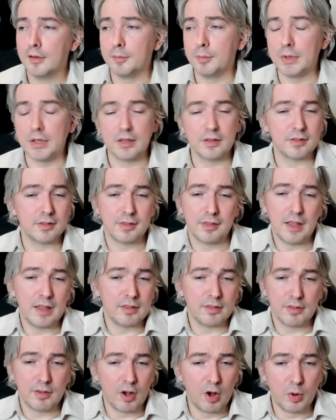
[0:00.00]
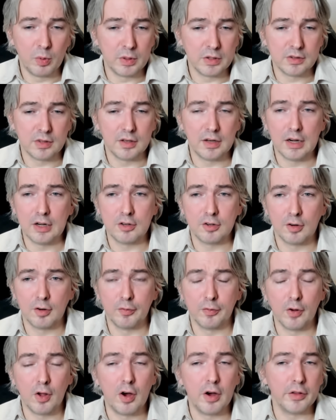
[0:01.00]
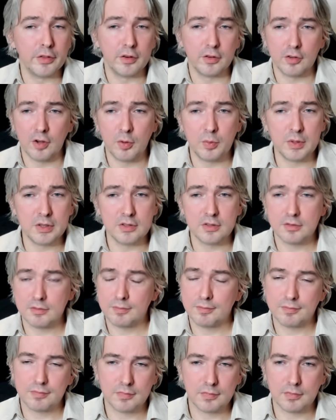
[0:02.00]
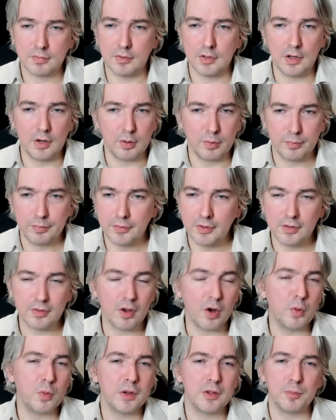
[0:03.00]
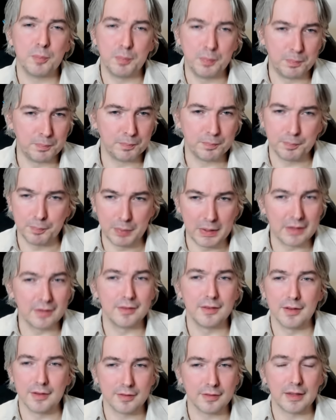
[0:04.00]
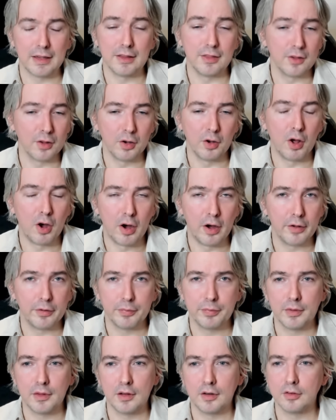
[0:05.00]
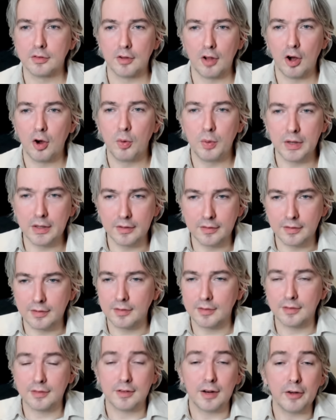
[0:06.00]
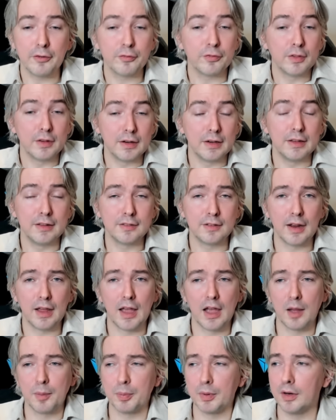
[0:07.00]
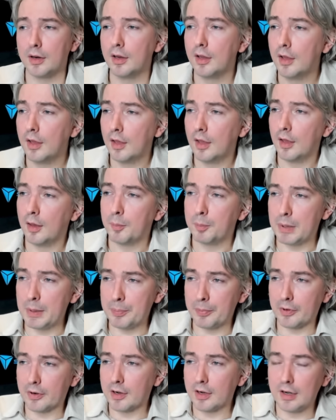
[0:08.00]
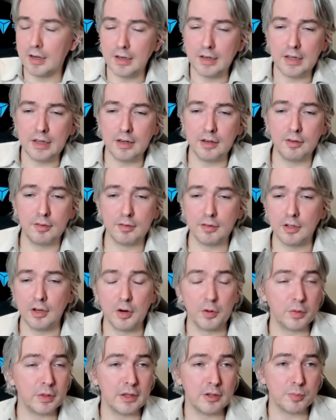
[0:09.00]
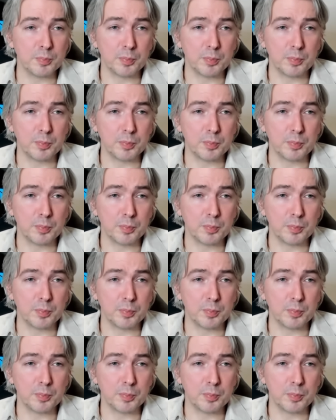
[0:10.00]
because that's always the nature of law, and there's always you know, there's always business in the law. There's always stuff that needs to happen. People are going to need, you know, these